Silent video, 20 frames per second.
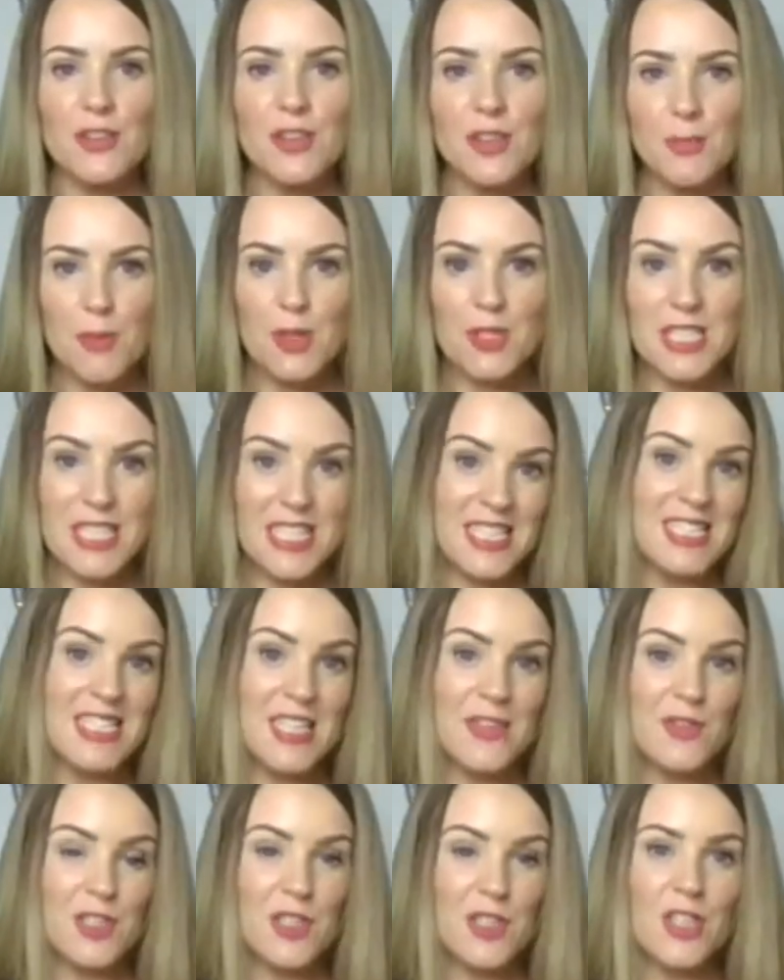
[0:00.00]
The body is
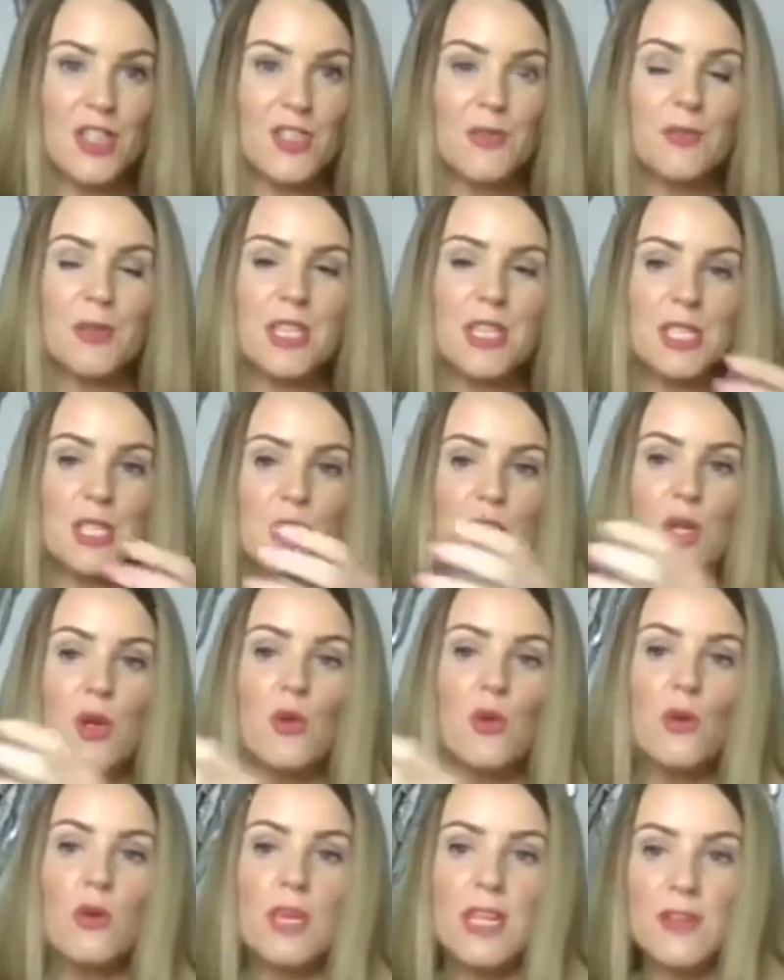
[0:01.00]
left on earth, but their
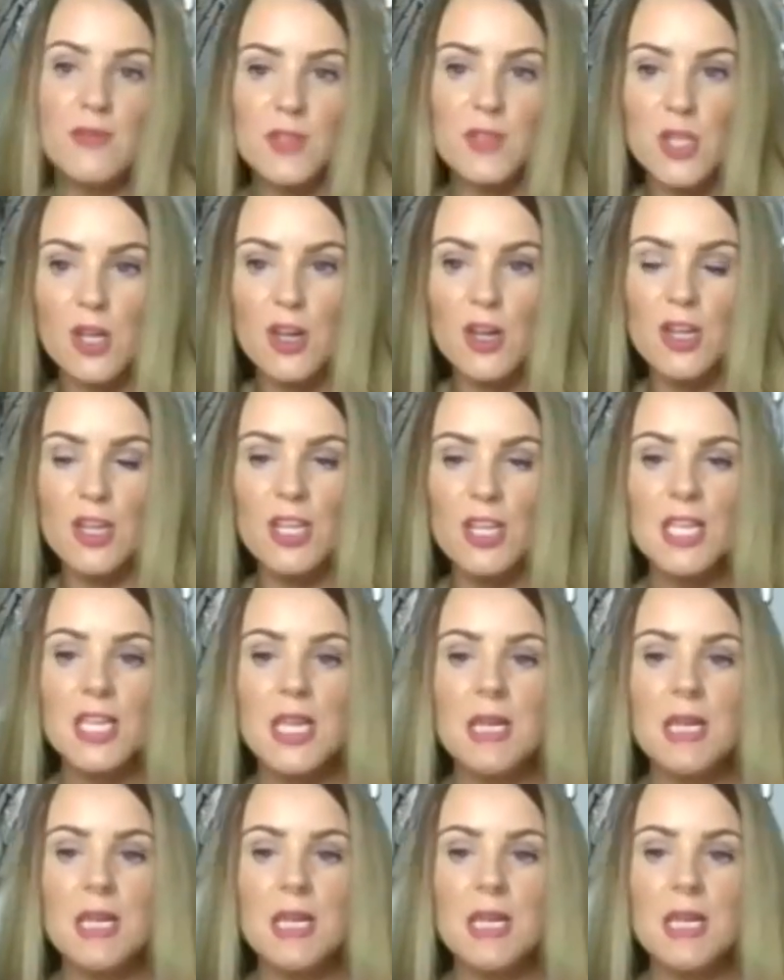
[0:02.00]
soul lives on.